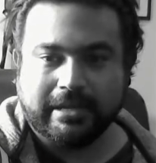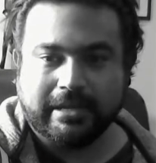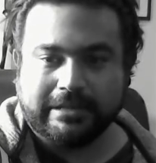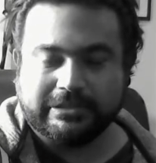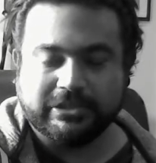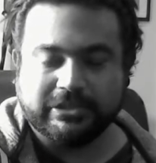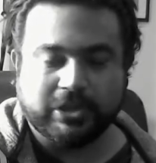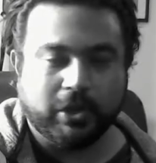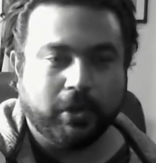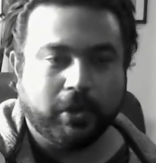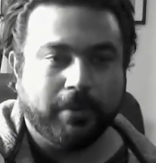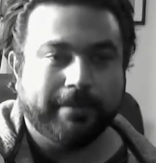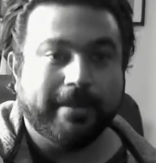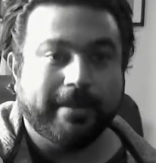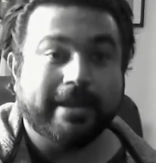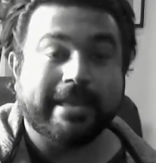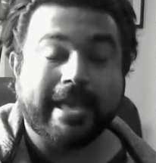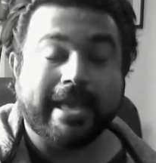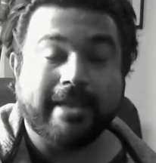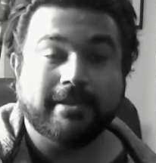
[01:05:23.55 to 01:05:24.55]
So
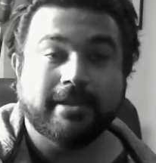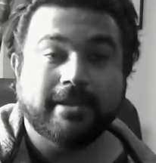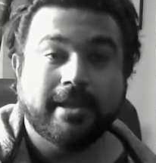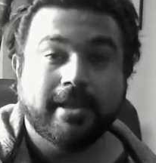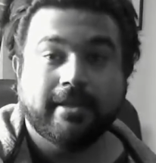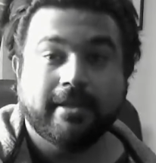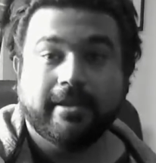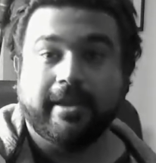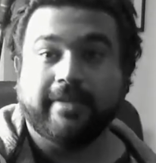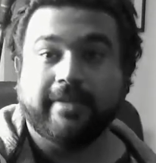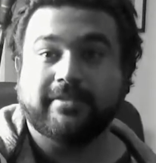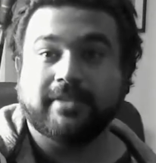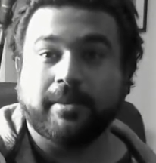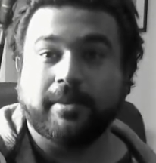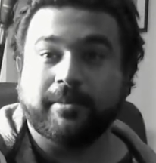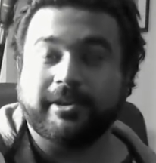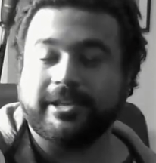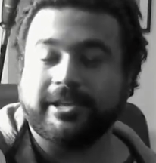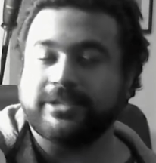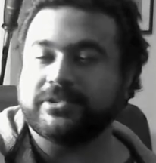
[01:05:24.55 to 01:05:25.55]
again, if
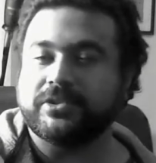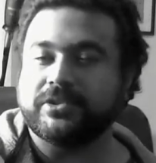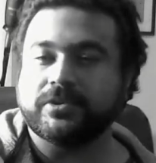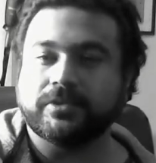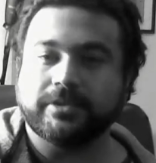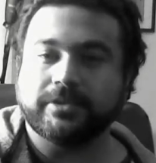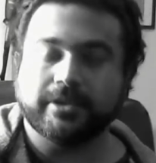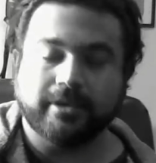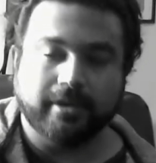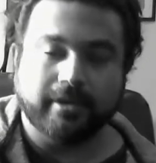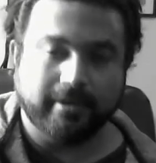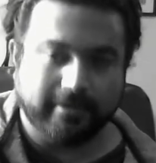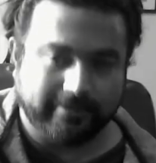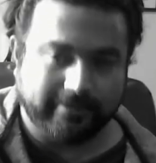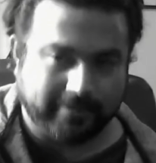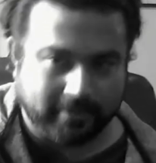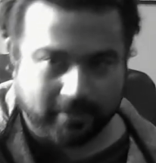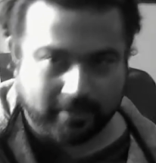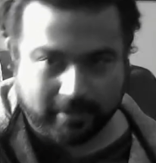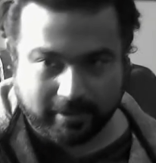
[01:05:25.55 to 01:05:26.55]
somebody is new here,
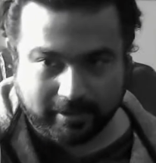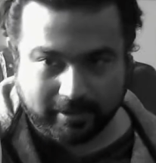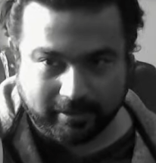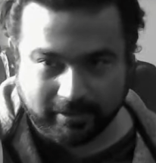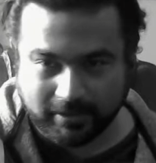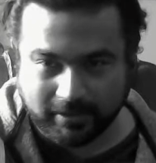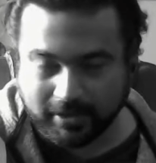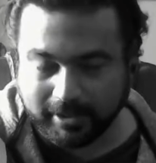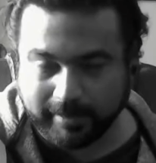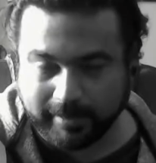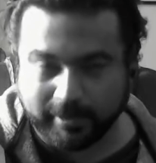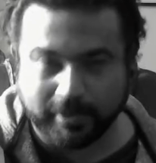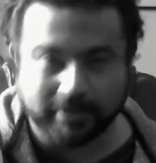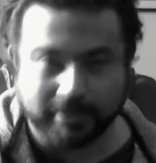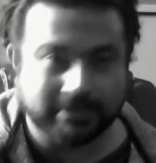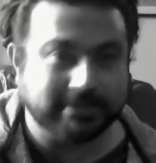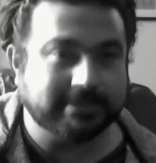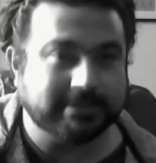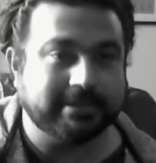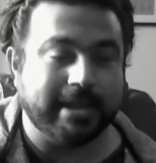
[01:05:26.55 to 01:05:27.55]
if you're not able to
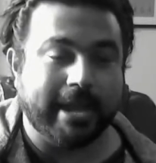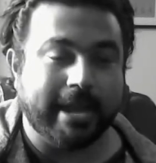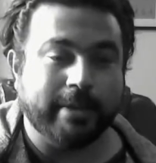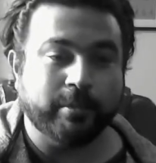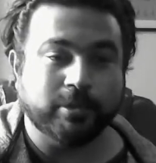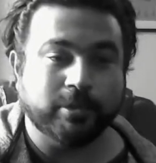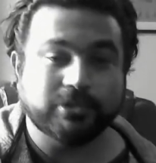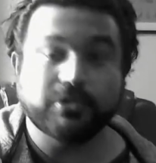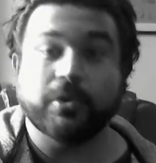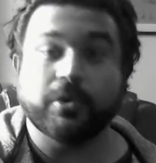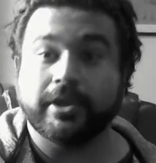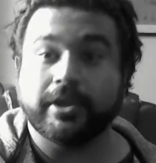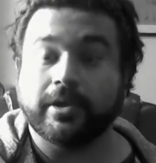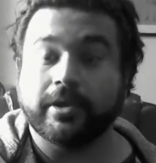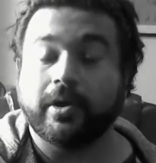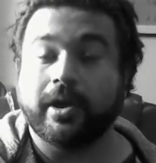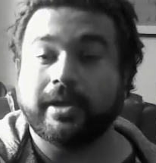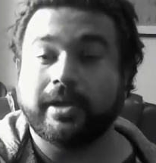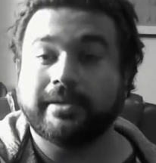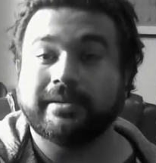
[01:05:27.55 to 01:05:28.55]
understand what's going
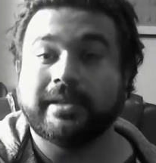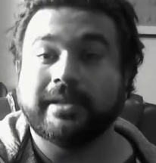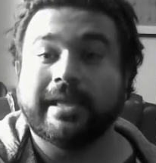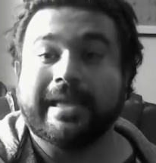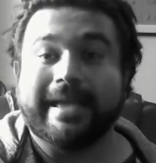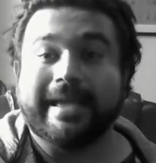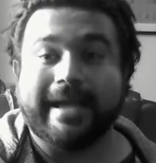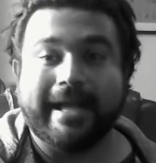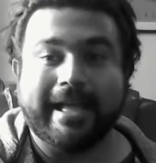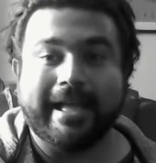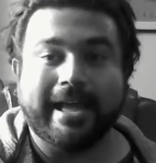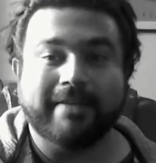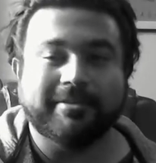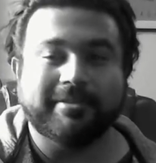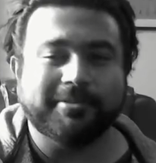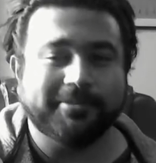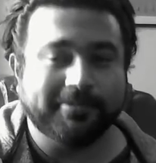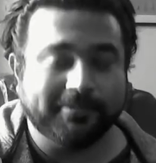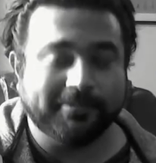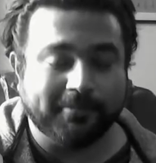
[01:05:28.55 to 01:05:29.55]
on, I have a
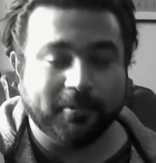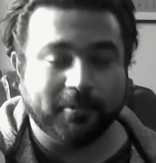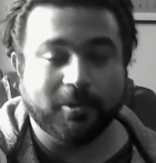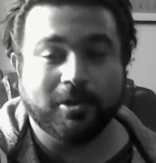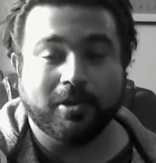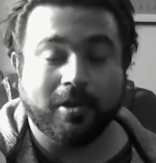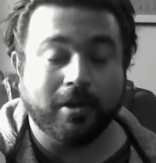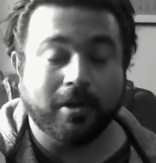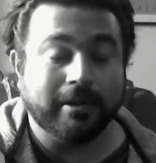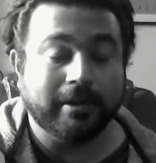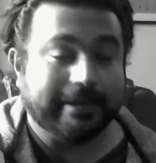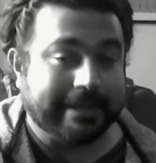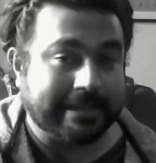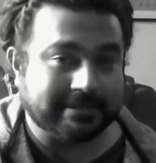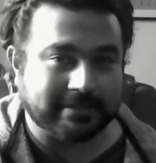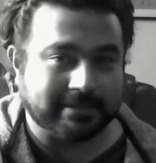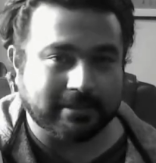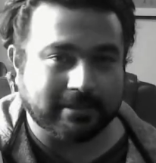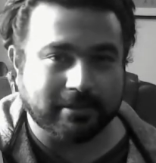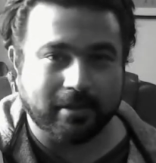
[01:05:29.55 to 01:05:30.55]
full-on
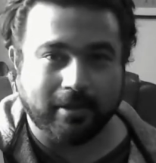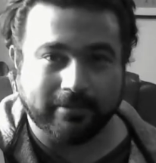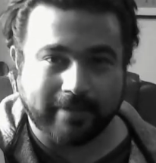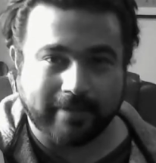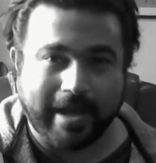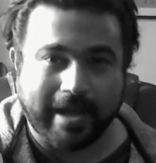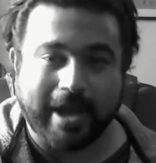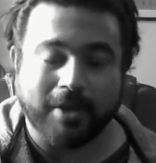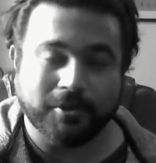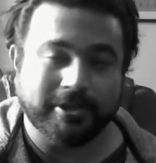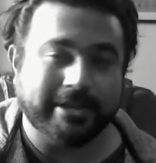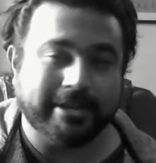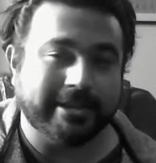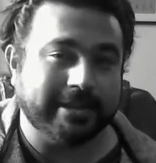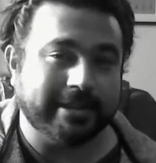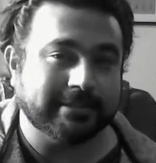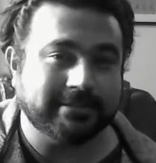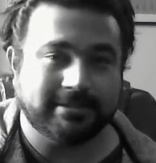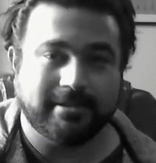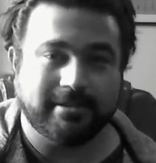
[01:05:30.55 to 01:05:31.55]
lesson of how you can
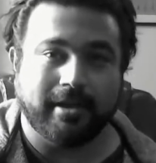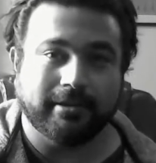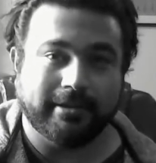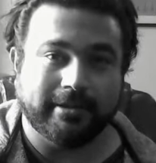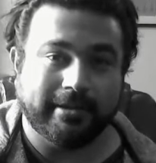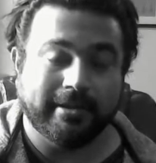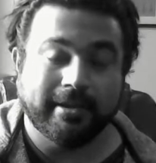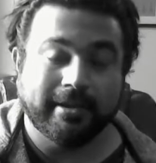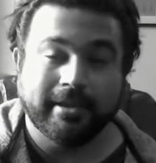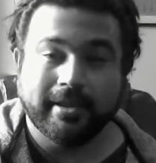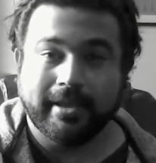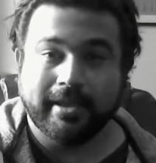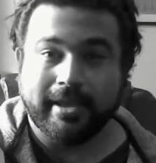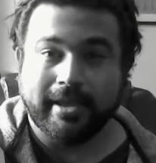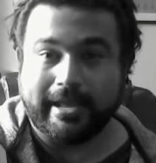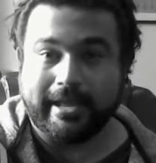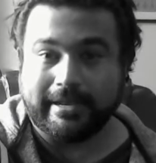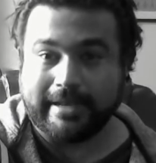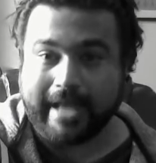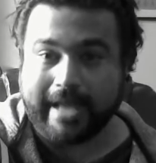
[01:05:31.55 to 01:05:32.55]
get started
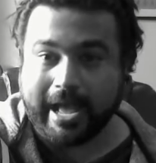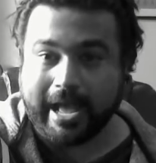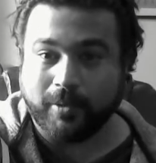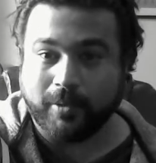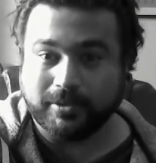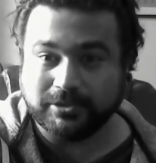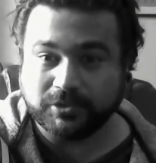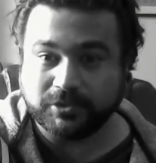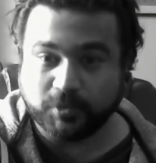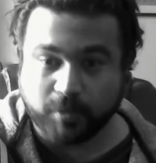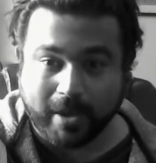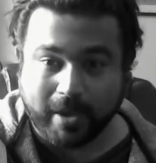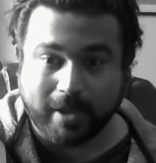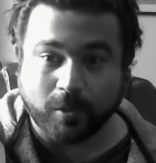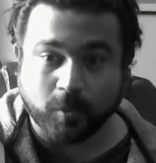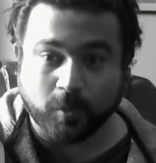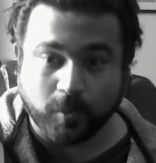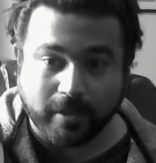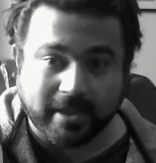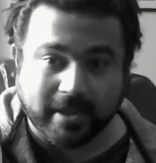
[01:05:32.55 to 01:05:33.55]
and how in
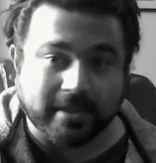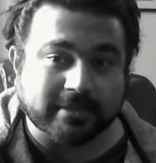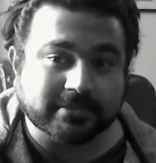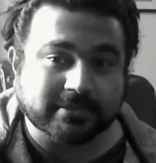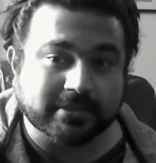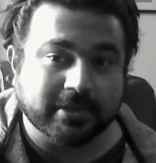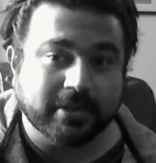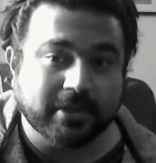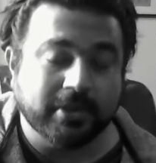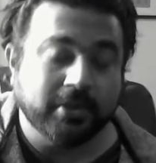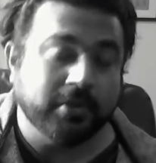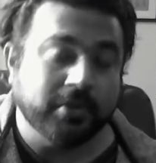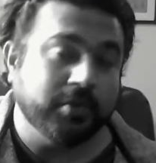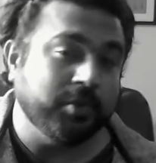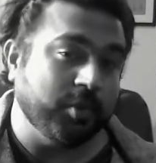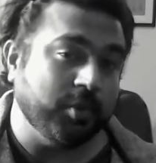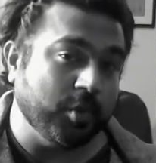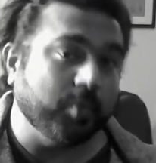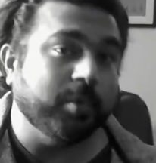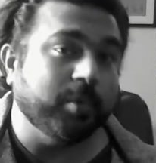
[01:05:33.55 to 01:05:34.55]
12 weeks
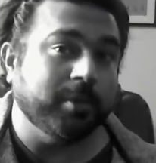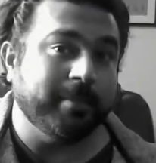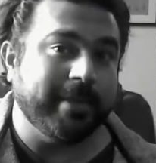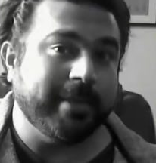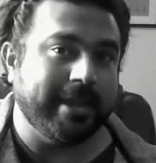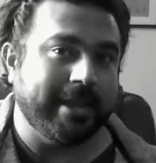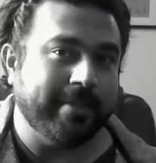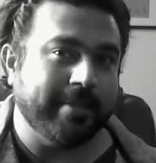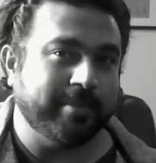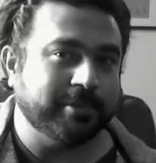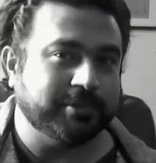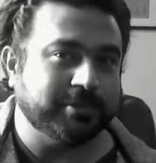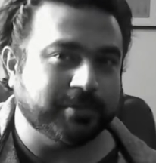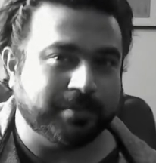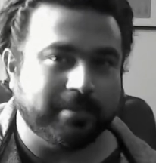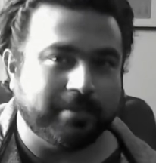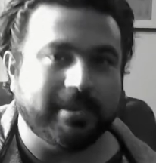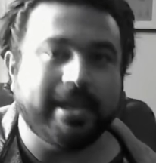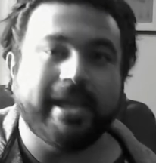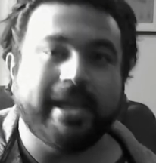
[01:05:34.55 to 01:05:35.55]
you will be able to
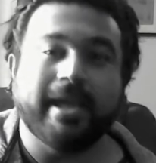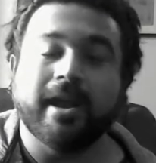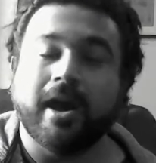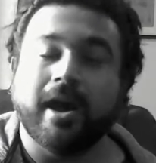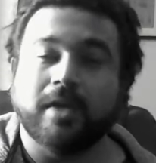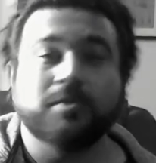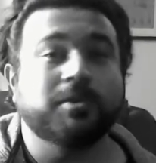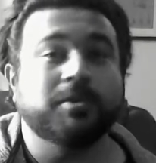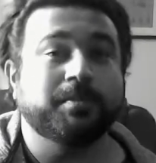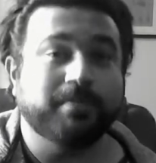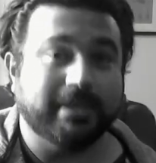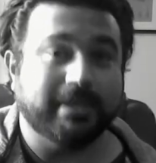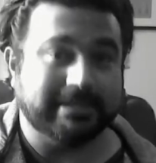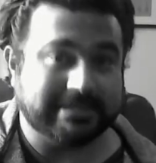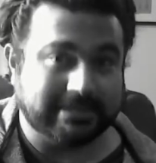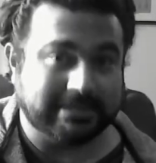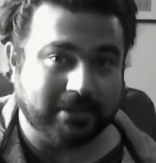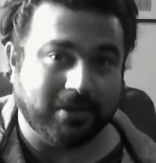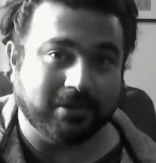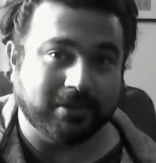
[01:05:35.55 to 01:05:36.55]
play 100
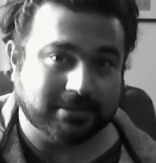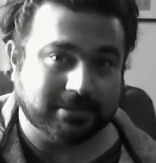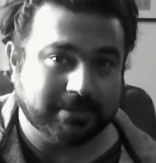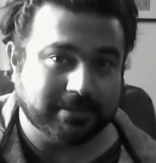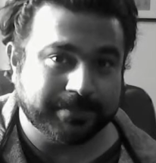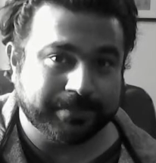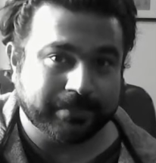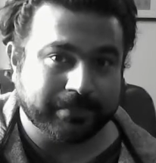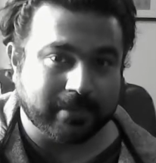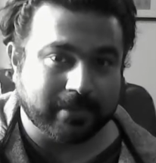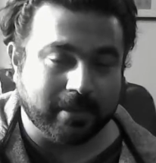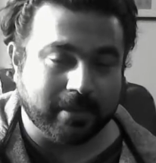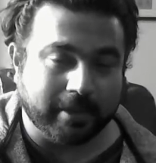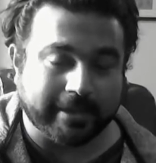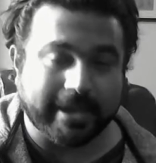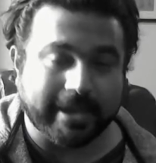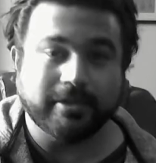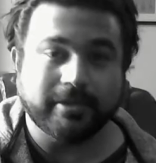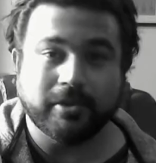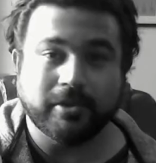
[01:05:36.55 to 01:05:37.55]
plus songs.
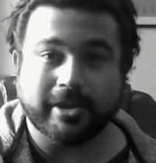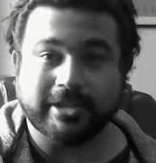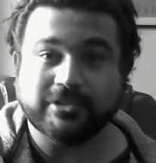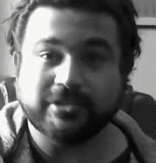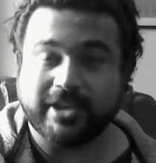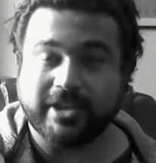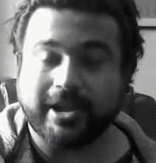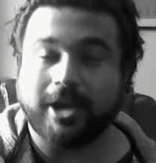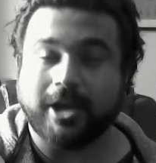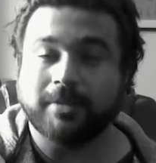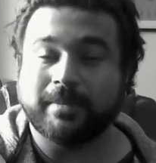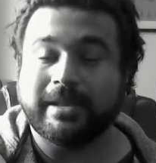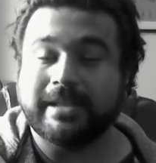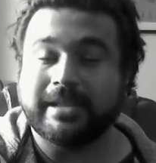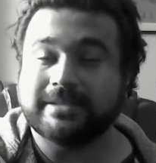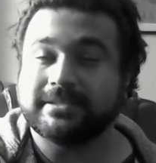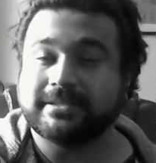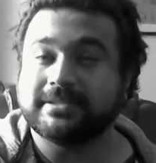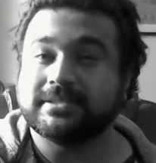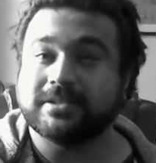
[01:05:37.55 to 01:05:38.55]
Okay, you can check out my
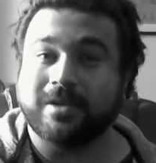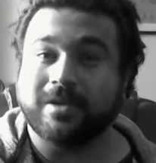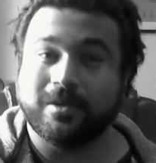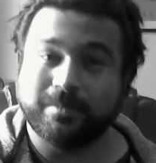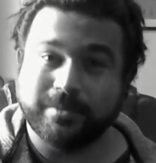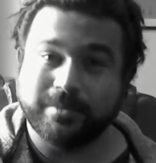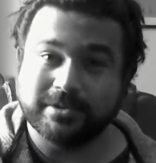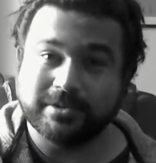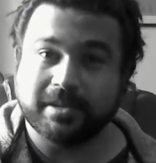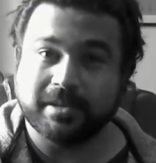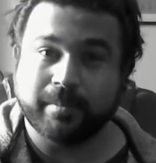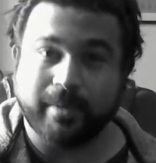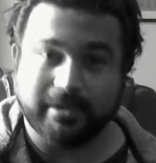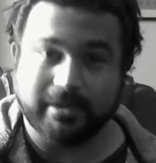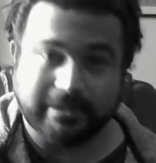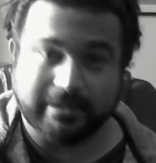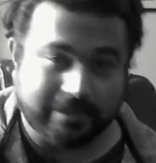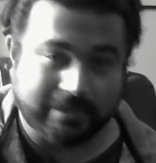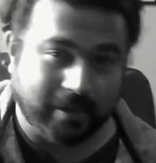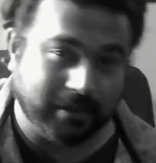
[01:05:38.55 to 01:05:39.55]
lessons on
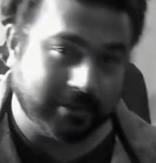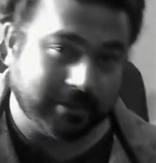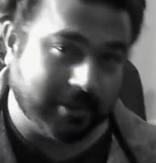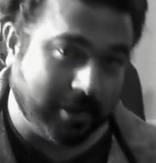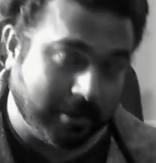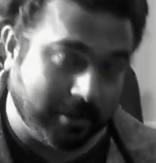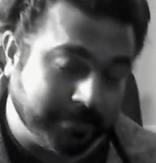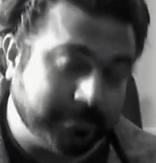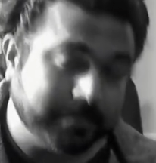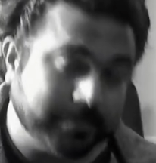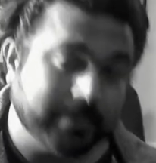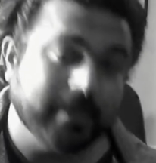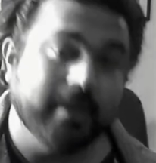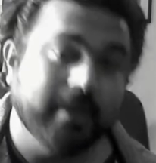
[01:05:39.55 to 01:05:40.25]
musicpundit.com.